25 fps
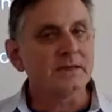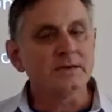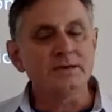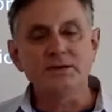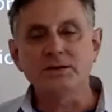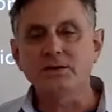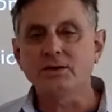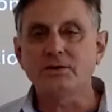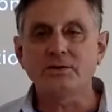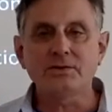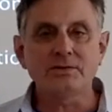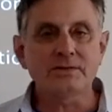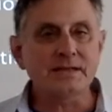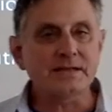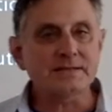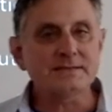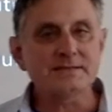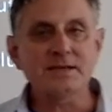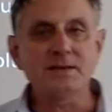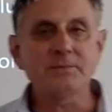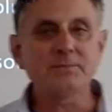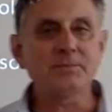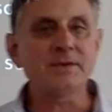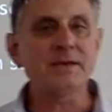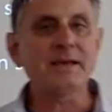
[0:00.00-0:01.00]
You know, that
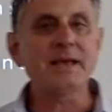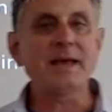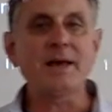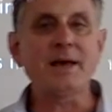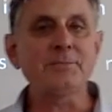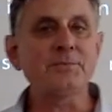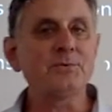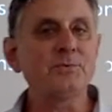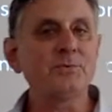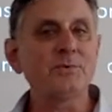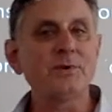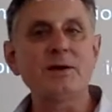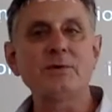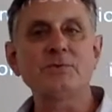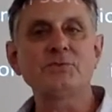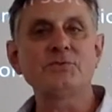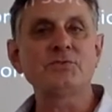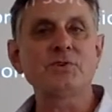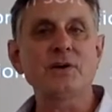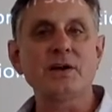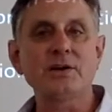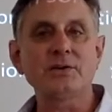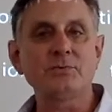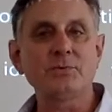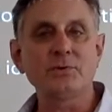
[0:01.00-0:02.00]
same thing happened when I was
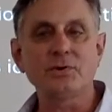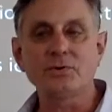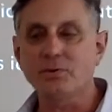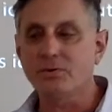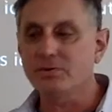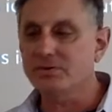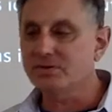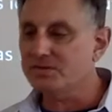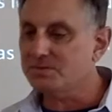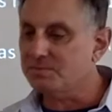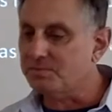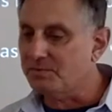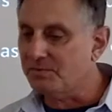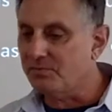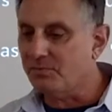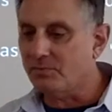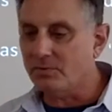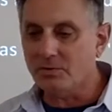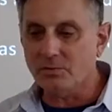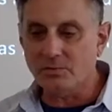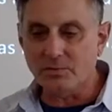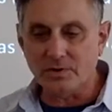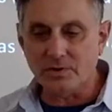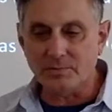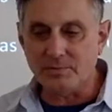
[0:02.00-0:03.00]
trying to record this
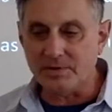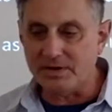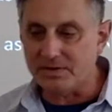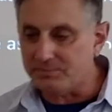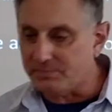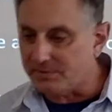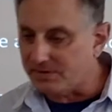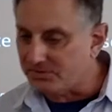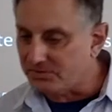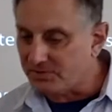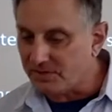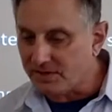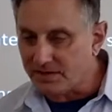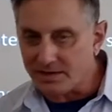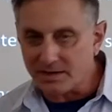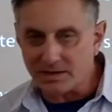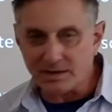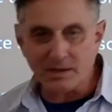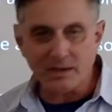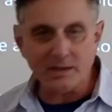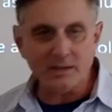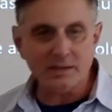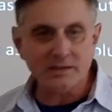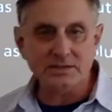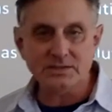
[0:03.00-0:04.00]
before. One of my Medtronic
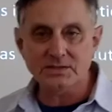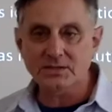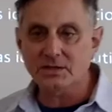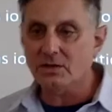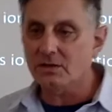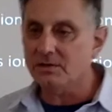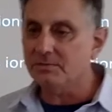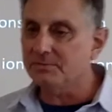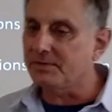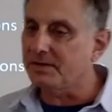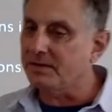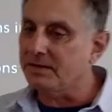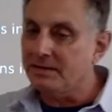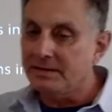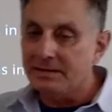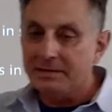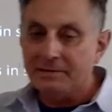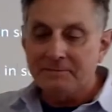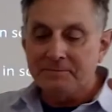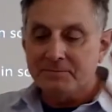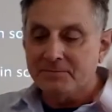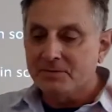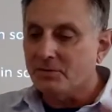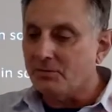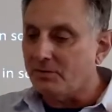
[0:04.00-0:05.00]
colleagues called me
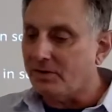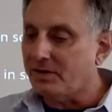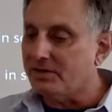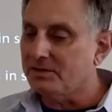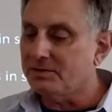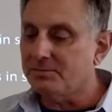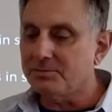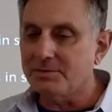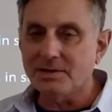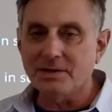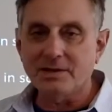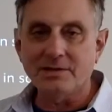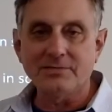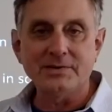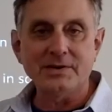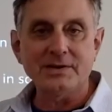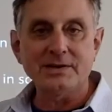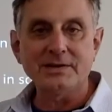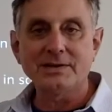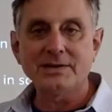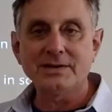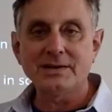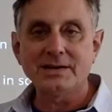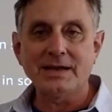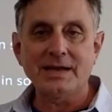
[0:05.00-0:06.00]
right in the middle of
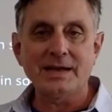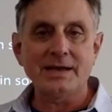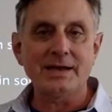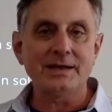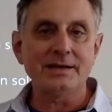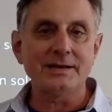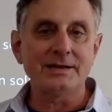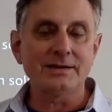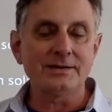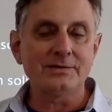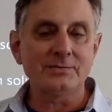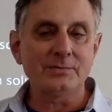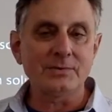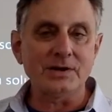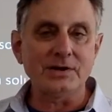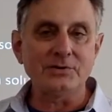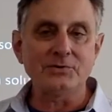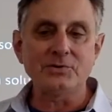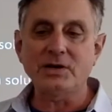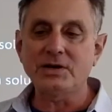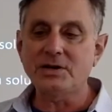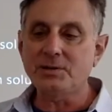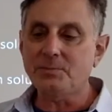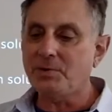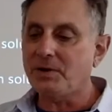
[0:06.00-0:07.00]
it, and when I
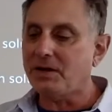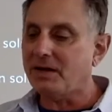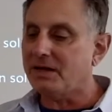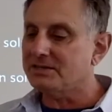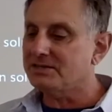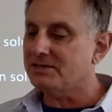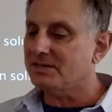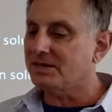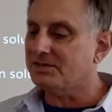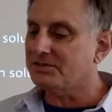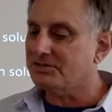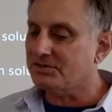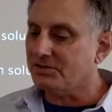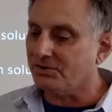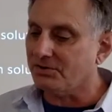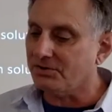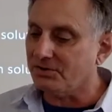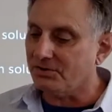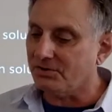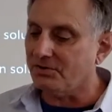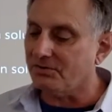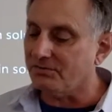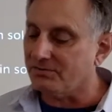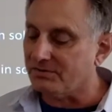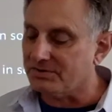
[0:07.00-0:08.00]
tried to pause it, I
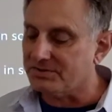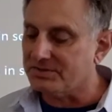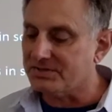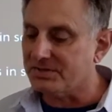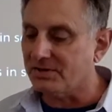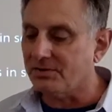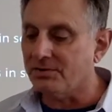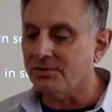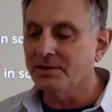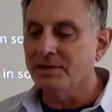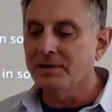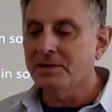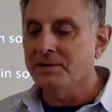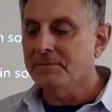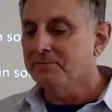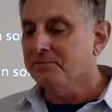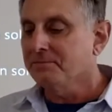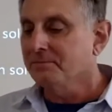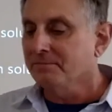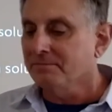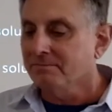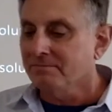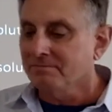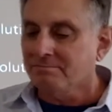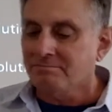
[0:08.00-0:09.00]
started over. So
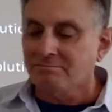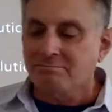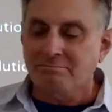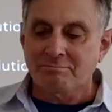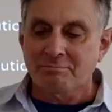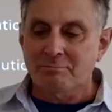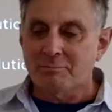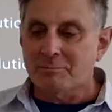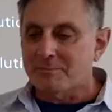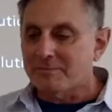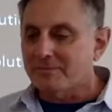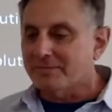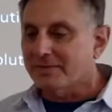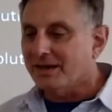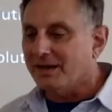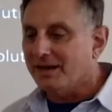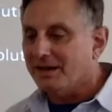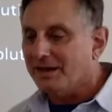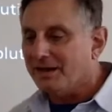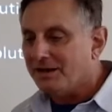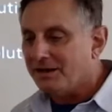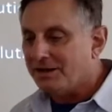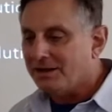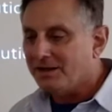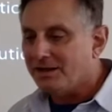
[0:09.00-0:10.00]

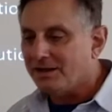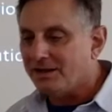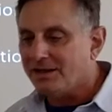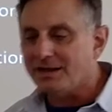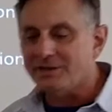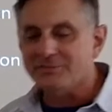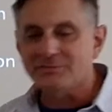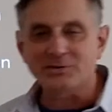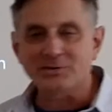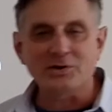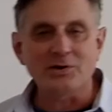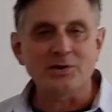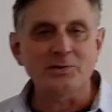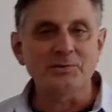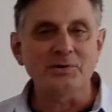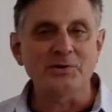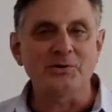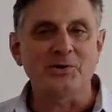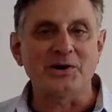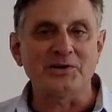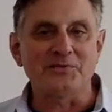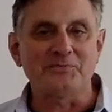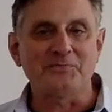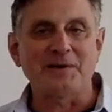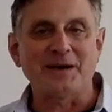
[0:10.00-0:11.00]
I'll have to call my
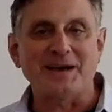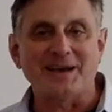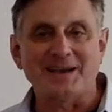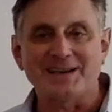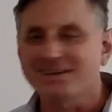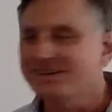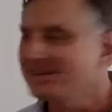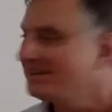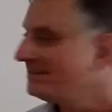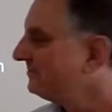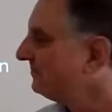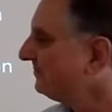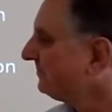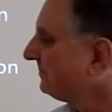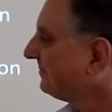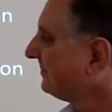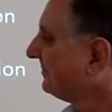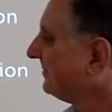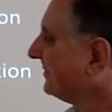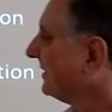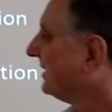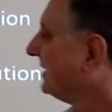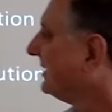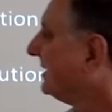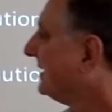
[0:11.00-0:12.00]
wife back.
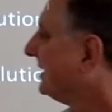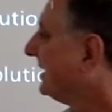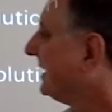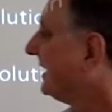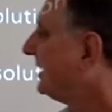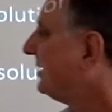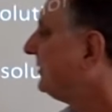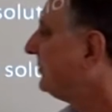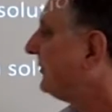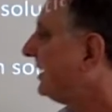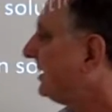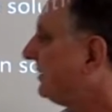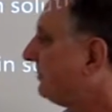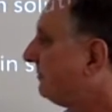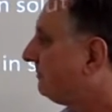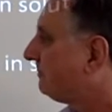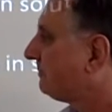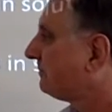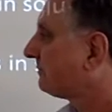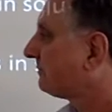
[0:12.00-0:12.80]
Anyway,